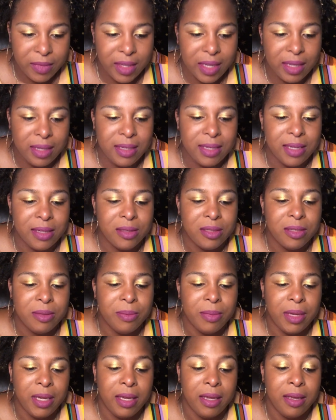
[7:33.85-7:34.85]
it tells
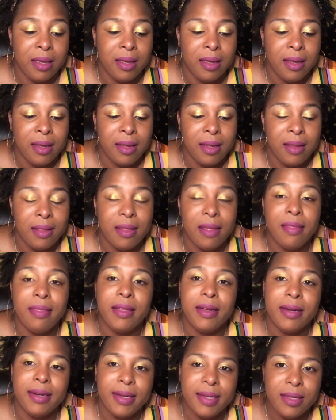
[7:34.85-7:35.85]
me that
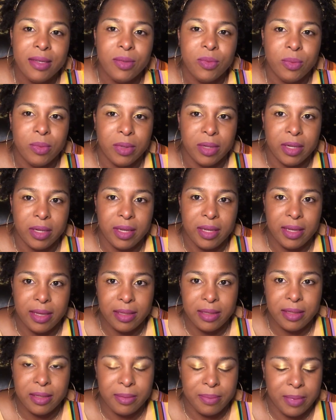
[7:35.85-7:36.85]
there is work
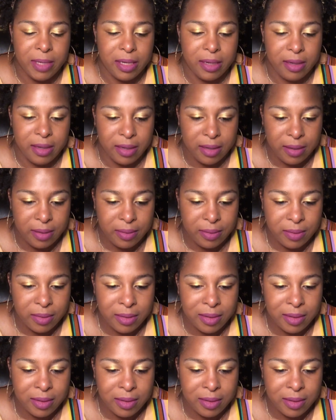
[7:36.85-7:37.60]
yet to be done.